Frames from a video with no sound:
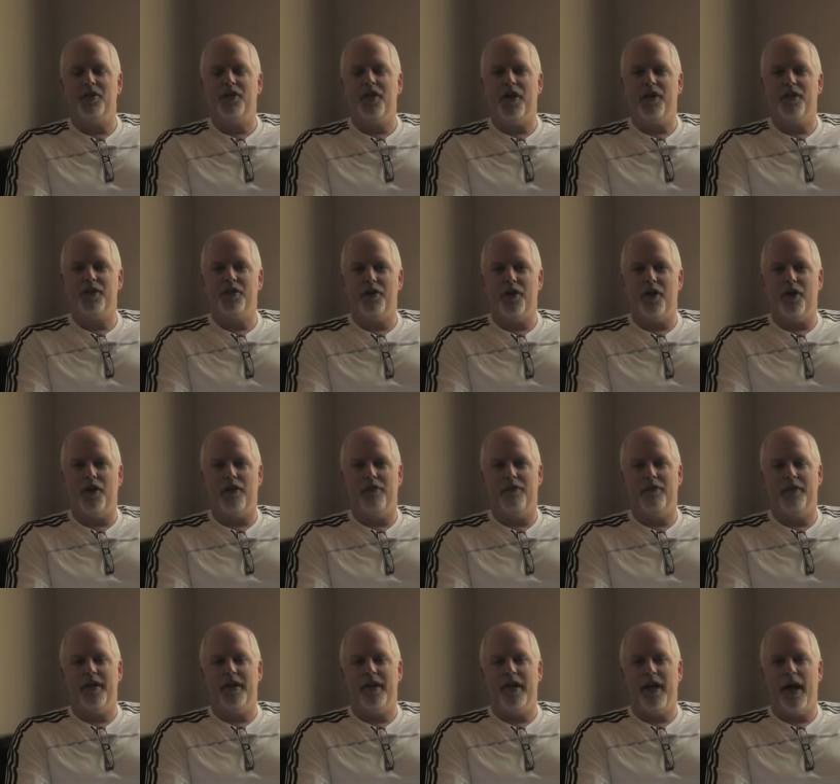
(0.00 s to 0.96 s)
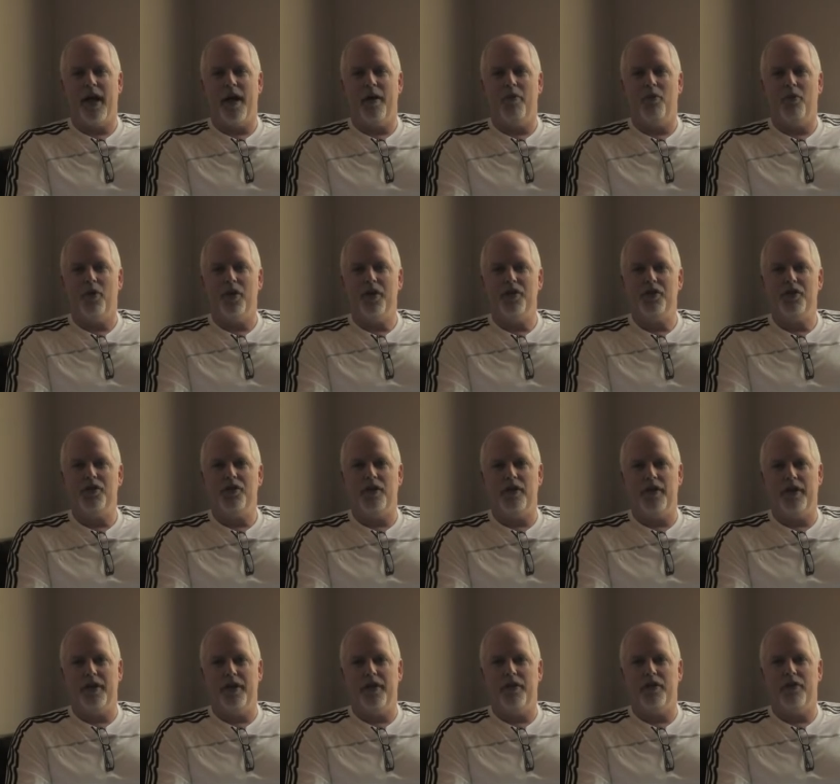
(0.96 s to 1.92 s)
is Doug Sullivan. I'm regional
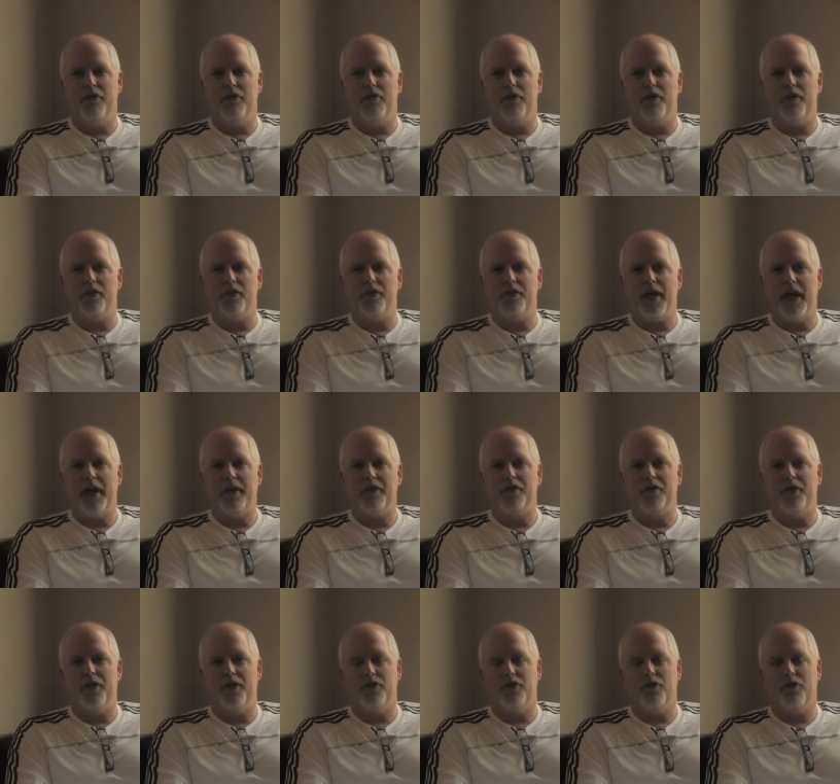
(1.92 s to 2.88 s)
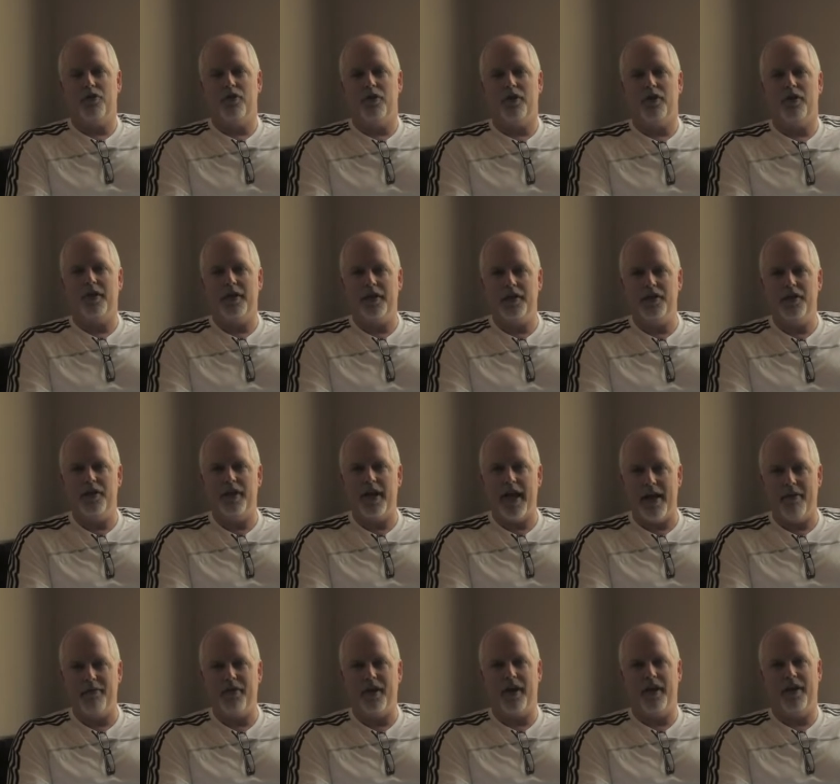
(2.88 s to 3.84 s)
leader for the South Central Collegiate
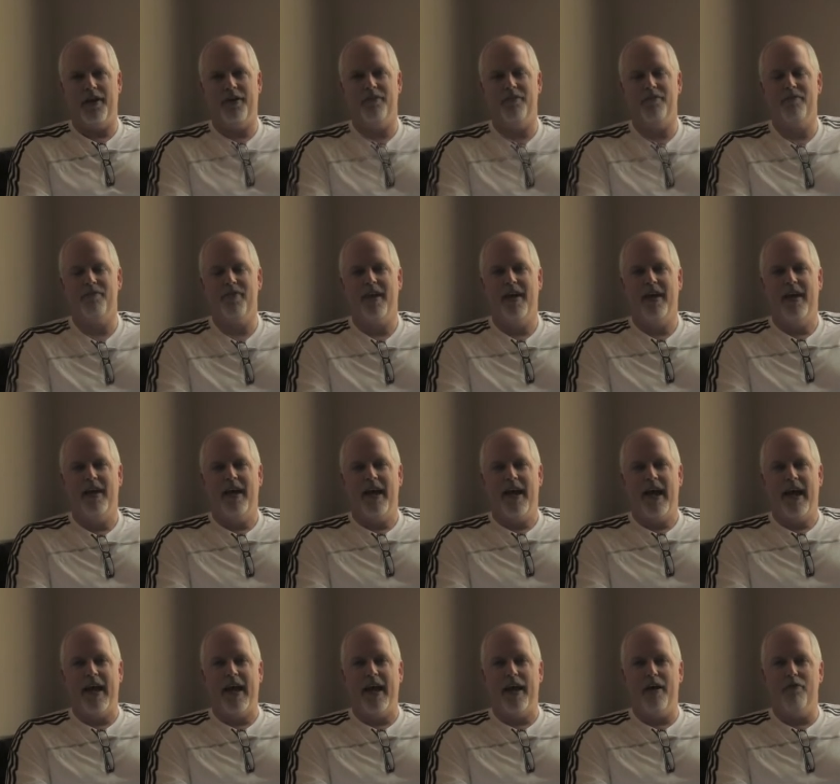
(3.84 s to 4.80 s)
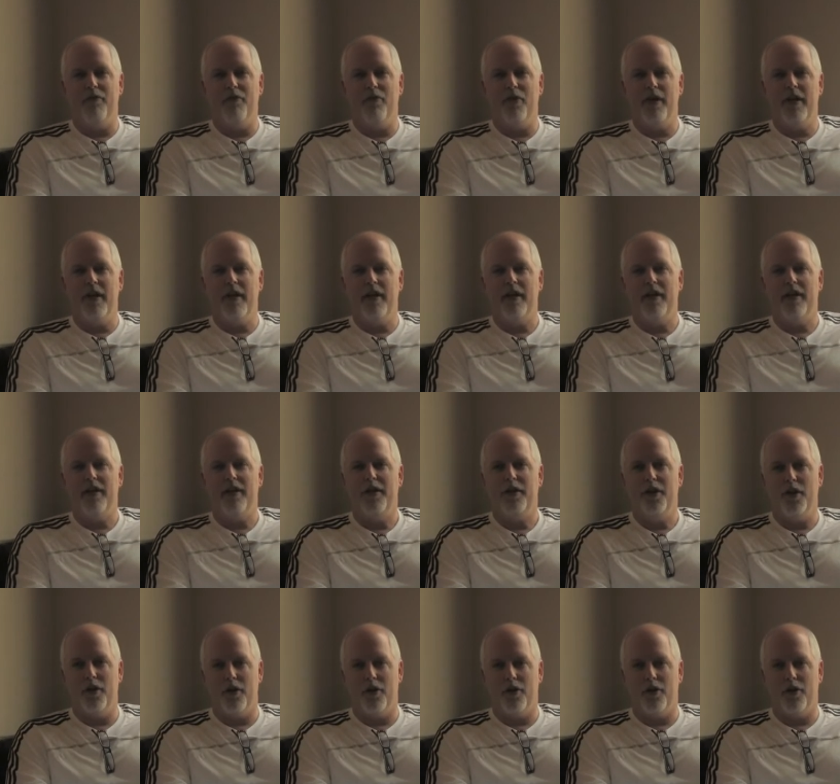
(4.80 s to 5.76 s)
Navigator. And every
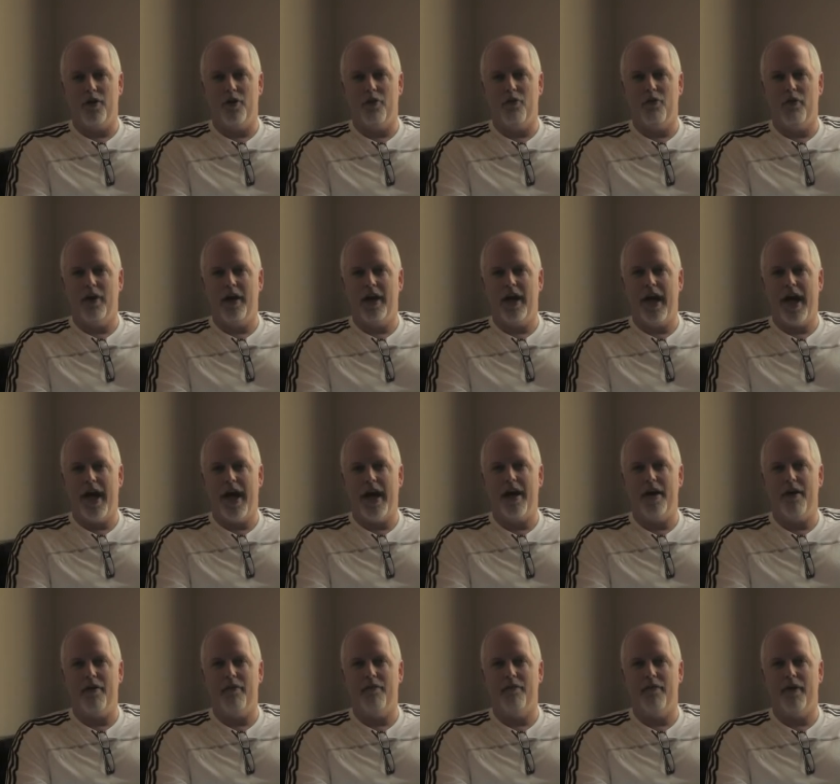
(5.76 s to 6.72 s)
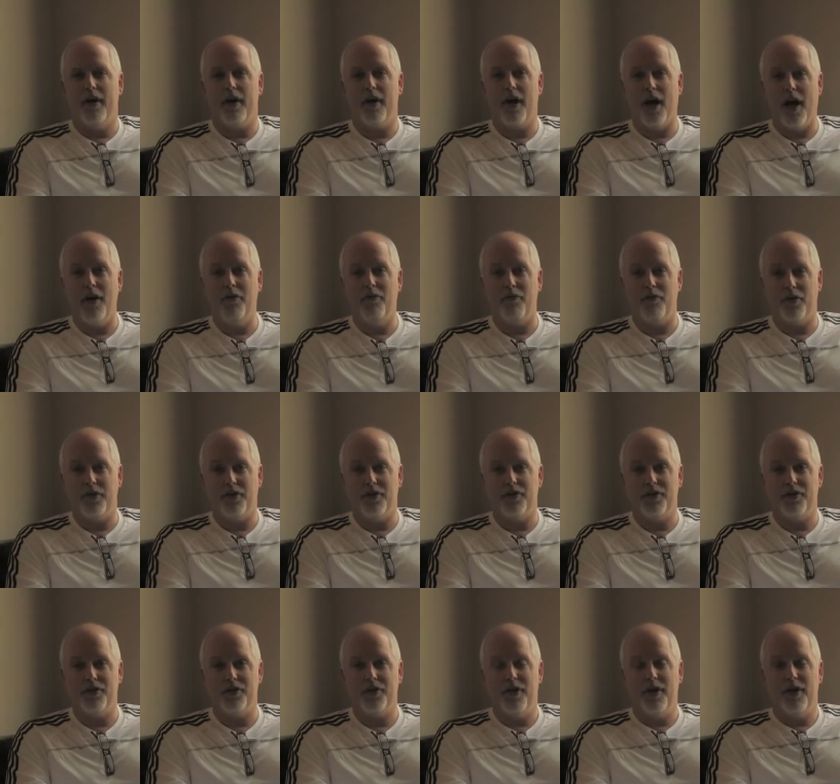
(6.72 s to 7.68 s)
year we have a
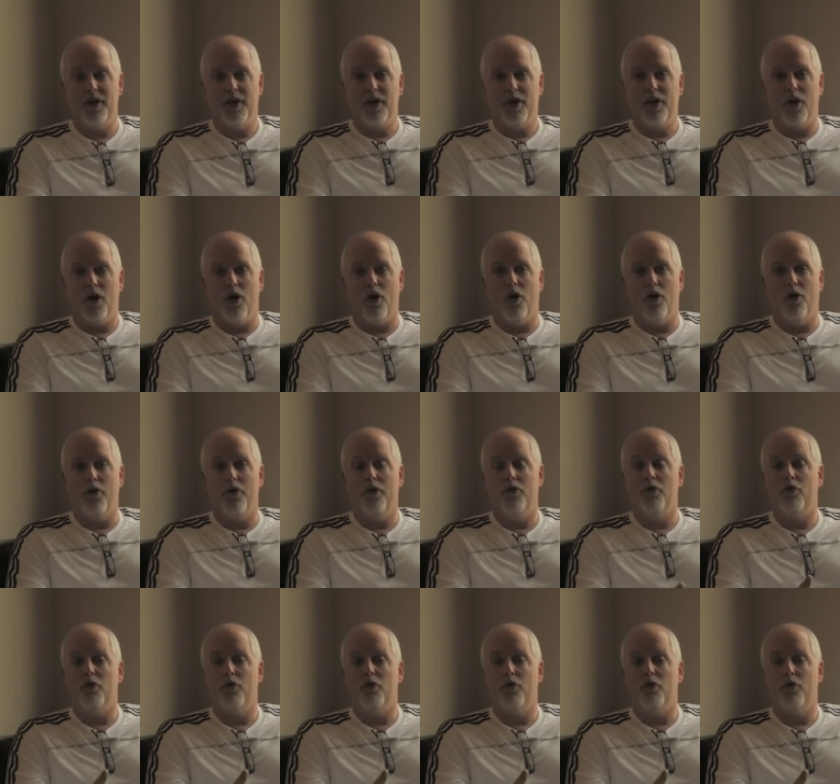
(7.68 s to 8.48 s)
conference called